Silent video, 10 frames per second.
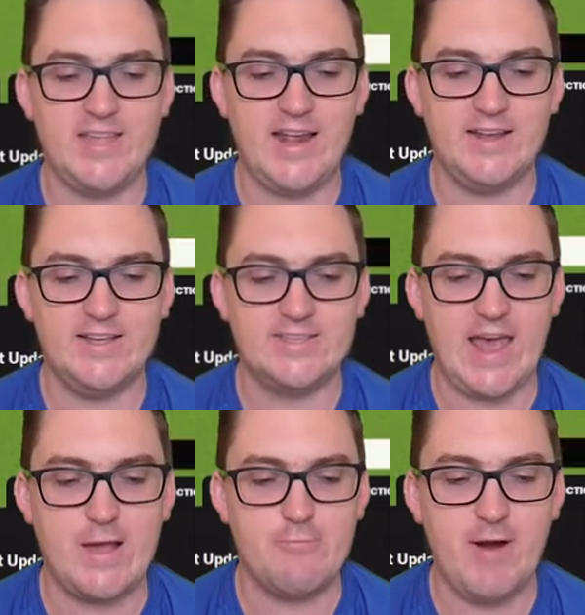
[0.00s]
That is
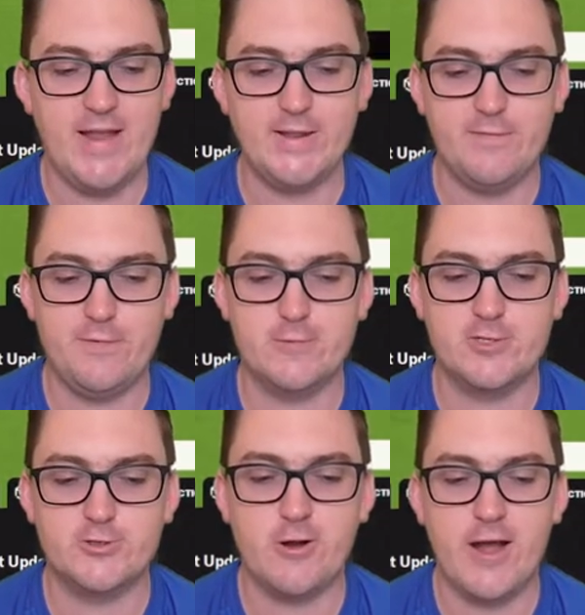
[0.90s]
a wonderful
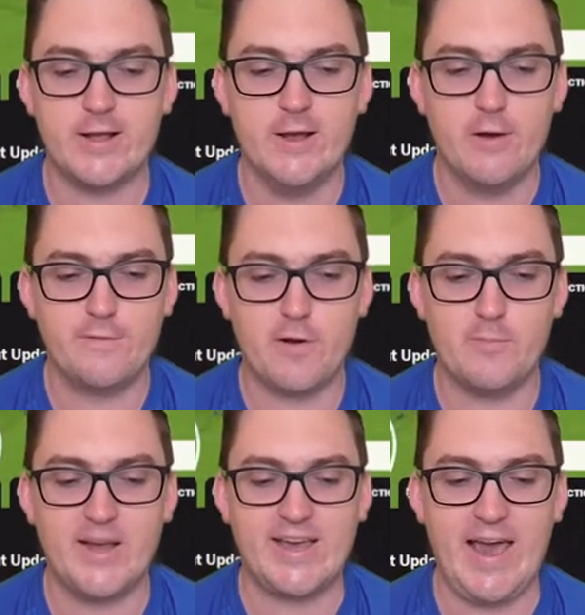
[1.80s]
strike
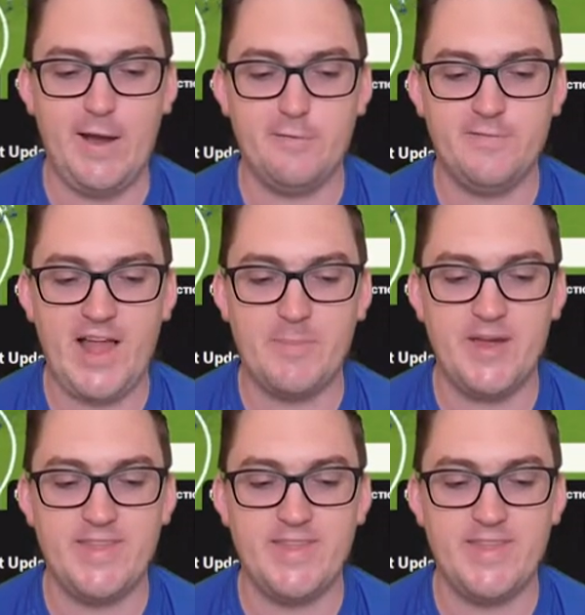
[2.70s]
from Mikael Vlup,